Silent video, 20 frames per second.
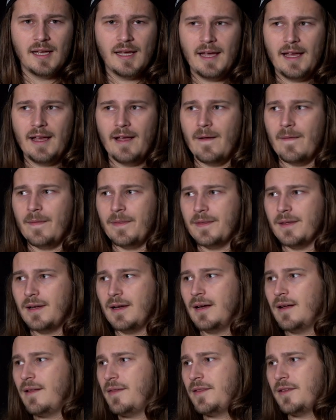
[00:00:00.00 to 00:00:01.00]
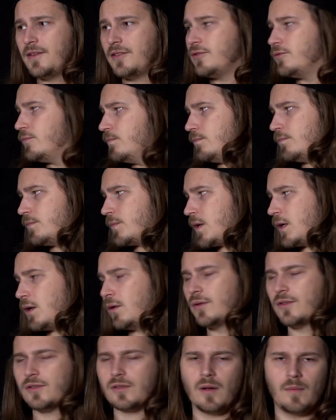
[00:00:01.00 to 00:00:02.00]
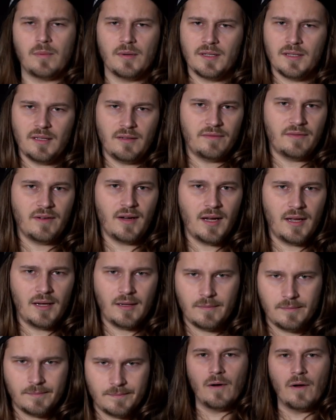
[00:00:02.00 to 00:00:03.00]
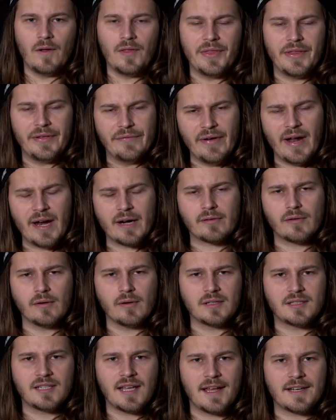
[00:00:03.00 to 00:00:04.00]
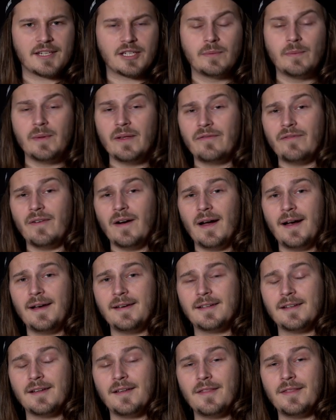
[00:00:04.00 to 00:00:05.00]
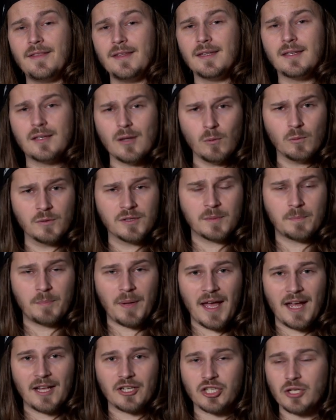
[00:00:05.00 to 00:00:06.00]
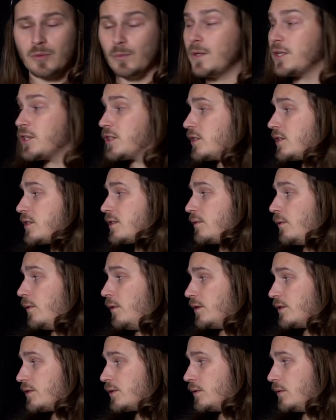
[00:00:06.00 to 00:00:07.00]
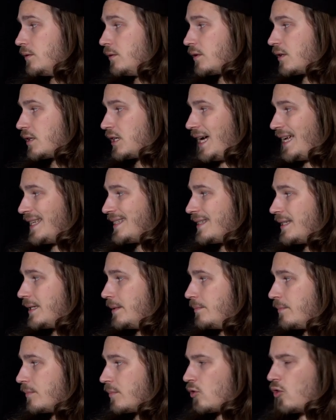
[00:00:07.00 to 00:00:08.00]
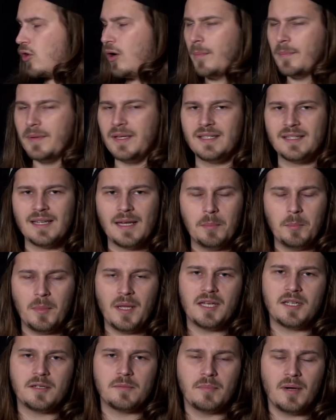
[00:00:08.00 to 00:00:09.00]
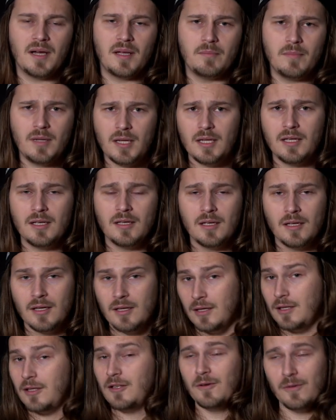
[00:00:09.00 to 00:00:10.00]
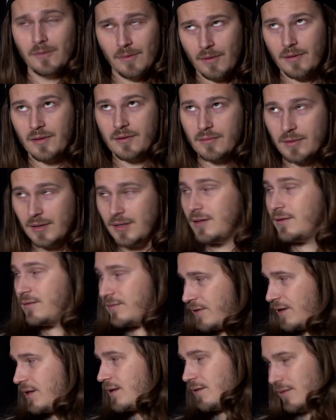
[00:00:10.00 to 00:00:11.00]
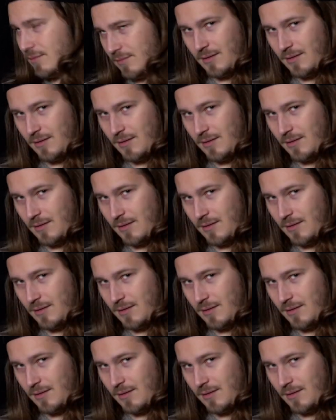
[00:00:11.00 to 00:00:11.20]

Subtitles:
and the clone is completely fine. On the Velcro attached, we find the Goons patch, which is also custom copied and made by me. You know the drill. You find